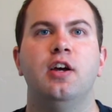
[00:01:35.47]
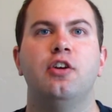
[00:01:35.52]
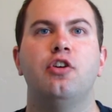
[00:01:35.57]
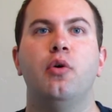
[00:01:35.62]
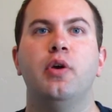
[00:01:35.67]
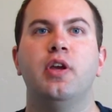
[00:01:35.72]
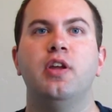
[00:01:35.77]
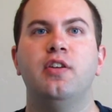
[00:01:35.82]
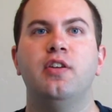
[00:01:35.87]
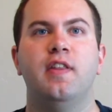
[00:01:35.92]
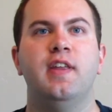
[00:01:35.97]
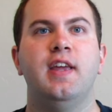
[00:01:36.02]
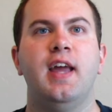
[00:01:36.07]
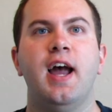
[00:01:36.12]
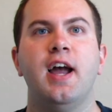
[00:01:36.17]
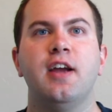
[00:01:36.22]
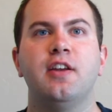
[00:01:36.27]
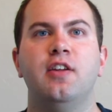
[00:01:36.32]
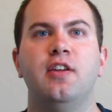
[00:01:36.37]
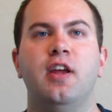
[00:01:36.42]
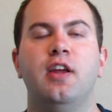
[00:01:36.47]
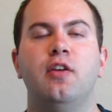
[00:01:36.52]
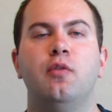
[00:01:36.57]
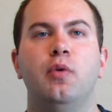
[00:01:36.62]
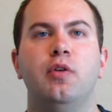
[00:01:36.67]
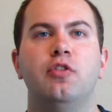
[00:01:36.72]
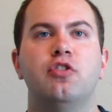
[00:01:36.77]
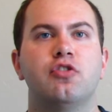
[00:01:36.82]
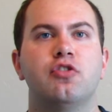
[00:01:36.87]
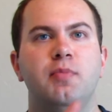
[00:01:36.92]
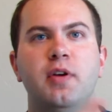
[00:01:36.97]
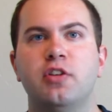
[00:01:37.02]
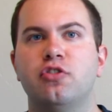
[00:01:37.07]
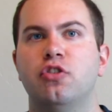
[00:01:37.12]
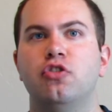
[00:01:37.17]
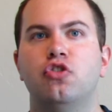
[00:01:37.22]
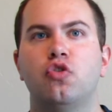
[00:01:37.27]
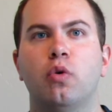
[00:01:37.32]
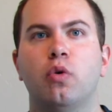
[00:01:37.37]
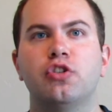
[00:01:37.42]
Going into the acting, we just
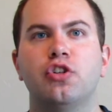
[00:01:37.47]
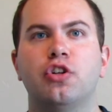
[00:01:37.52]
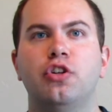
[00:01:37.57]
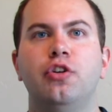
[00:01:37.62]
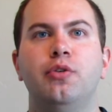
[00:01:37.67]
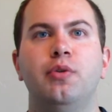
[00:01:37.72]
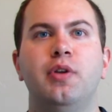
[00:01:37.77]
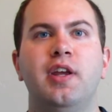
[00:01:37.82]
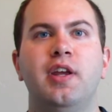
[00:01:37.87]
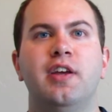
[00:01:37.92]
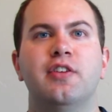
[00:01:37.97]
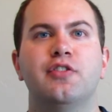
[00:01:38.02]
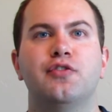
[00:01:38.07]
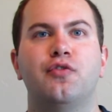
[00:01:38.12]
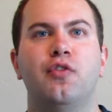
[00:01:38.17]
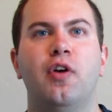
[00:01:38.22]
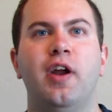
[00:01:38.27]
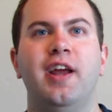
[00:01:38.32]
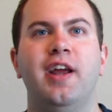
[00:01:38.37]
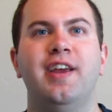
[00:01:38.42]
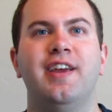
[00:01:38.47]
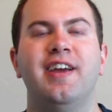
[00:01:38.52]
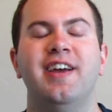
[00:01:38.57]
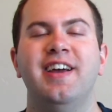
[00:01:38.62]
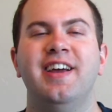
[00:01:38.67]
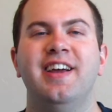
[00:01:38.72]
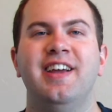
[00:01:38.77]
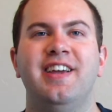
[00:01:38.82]
mentioned George Clooney as Frank.